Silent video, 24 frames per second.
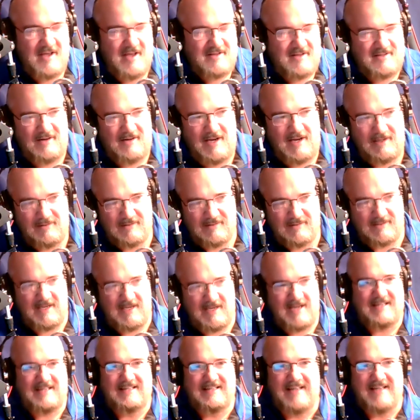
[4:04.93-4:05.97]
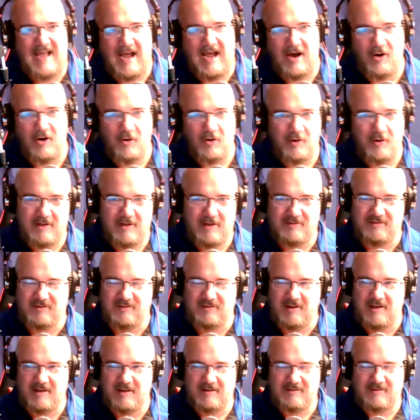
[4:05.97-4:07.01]
So I look at it now, it's
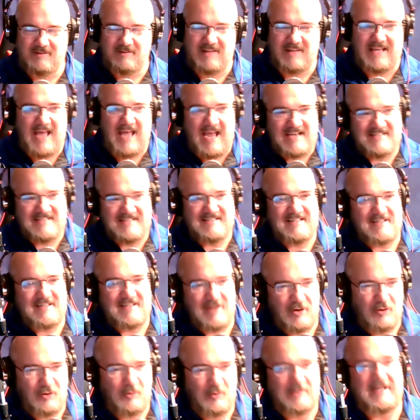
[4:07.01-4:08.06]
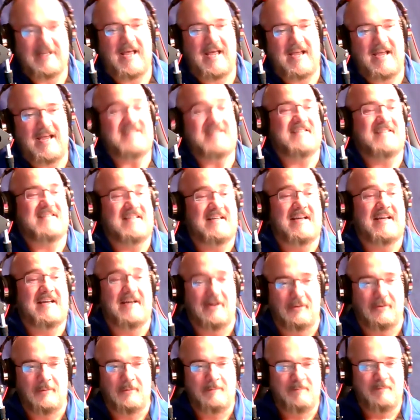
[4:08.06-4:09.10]
it's the ACO and the
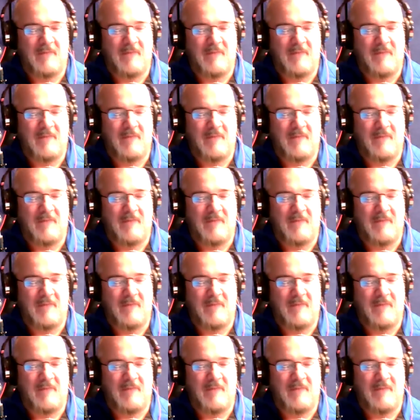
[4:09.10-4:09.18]
ACL.